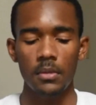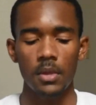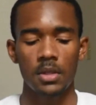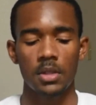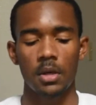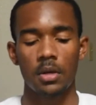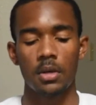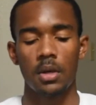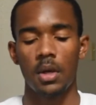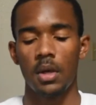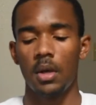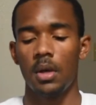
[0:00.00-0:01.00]
So
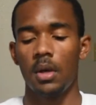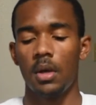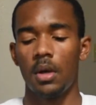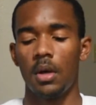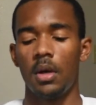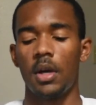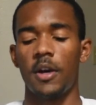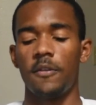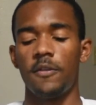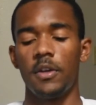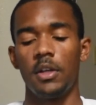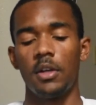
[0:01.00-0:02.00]
I
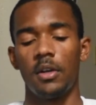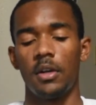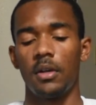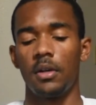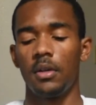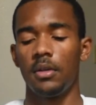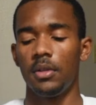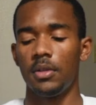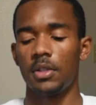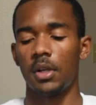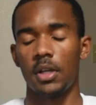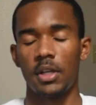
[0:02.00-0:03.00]
figure you
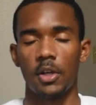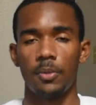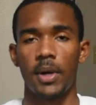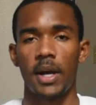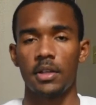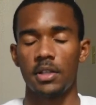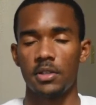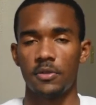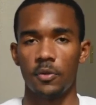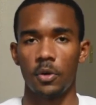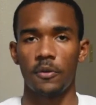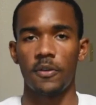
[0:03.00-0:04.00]
start a dental practice
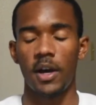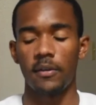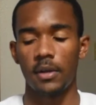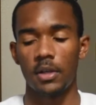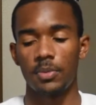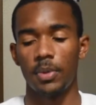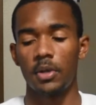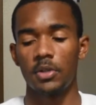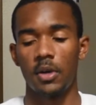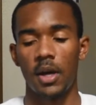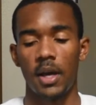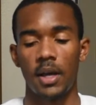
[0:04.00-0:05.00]
4 or 5 years
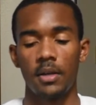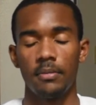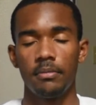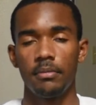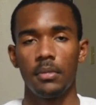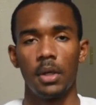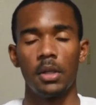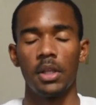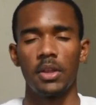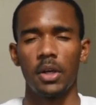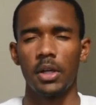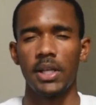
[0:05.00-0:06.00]
post-grad,
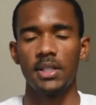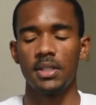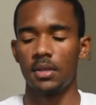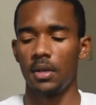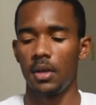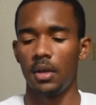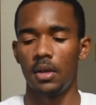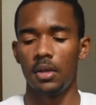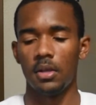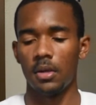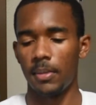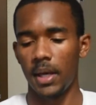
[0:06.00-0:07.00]
early 30s,
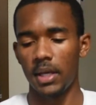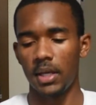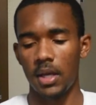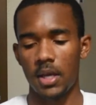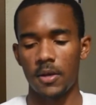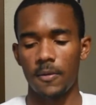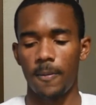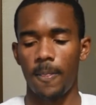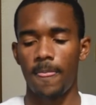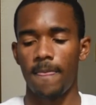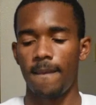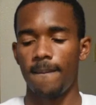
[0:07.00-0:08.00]
you're making,
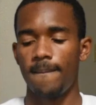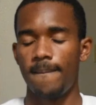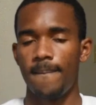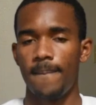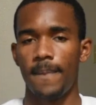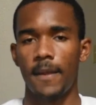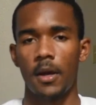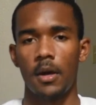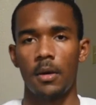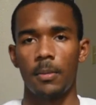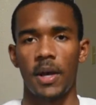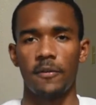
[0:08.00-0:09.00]

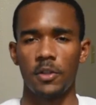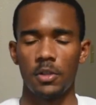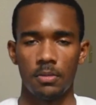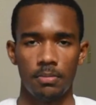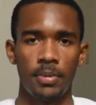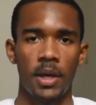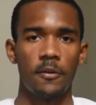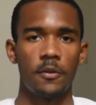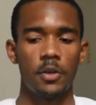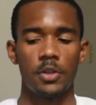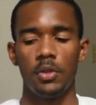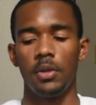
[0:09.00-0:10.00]
after you pay for
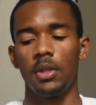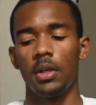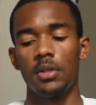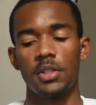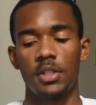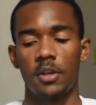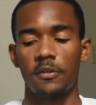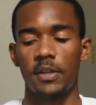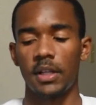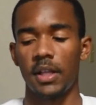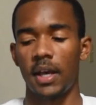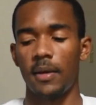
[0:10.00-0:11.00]
your student loans and stuff
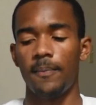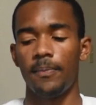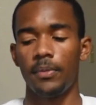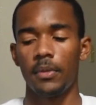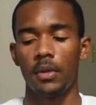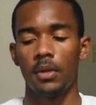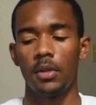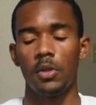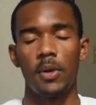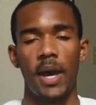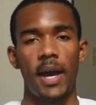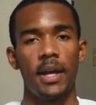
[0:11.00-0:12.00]
like that,
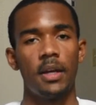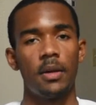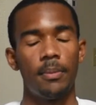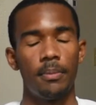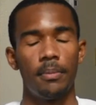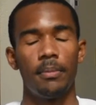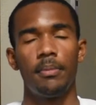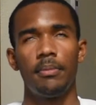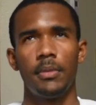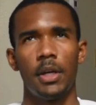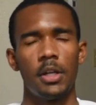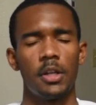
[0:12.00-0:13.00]
you added
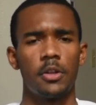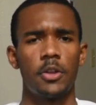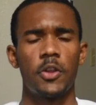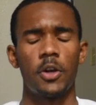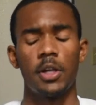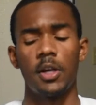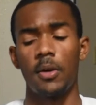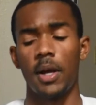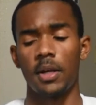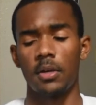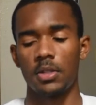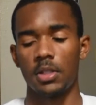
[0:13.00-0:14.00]
another 30
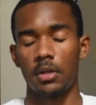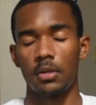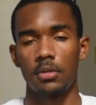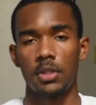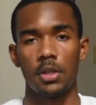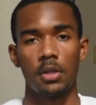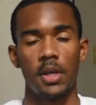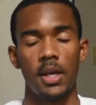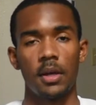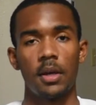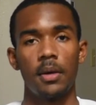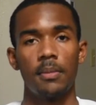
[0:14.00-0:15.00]
grand or so to your
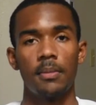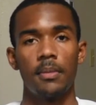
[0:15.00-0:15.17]
income.